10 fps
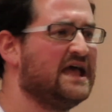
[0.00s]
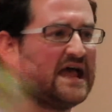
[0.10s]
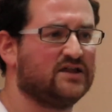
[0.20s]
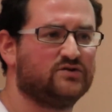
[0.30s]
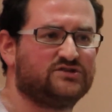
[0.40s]

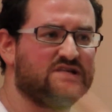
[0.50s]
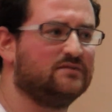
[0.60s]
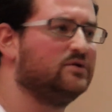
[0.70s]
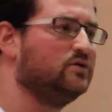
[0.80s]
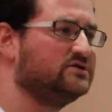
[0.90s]
and you see the
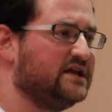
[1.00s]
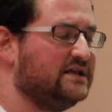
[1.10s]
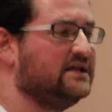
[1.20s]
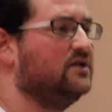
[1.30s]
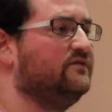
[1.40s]
mahouts
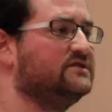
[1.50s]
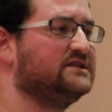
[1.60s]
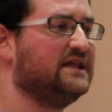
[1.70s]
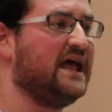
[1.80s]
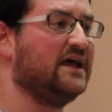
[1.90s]
hitting the elephants
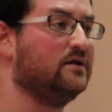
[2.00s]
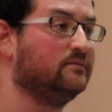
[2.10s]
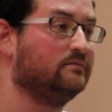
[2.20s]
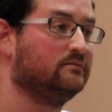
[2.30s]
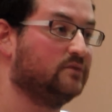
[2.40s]
in the head,
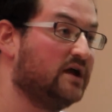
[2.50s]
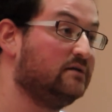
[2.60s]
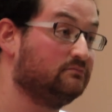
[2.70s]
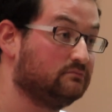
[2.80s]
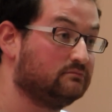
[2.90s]

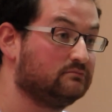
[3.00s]
right?